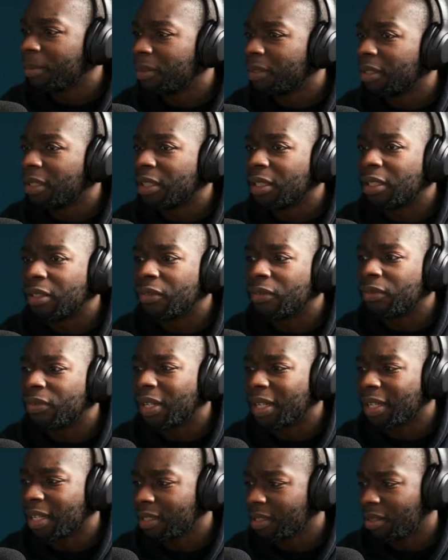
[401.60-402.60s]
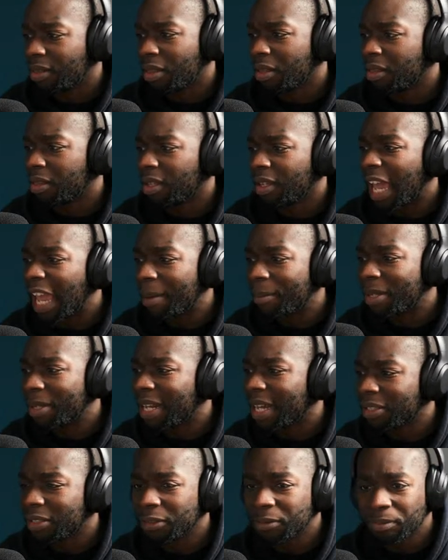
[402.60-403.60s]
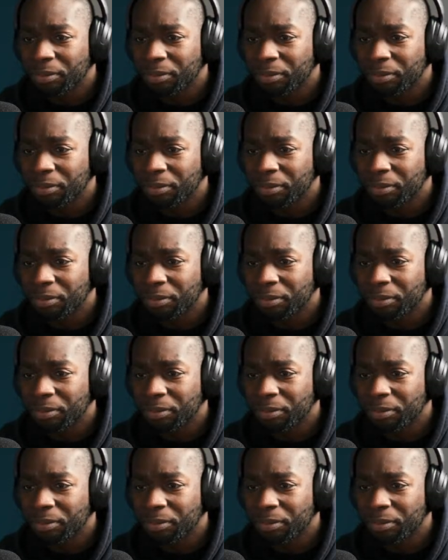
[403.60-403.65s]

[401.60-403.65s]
of, I guess, the game in action.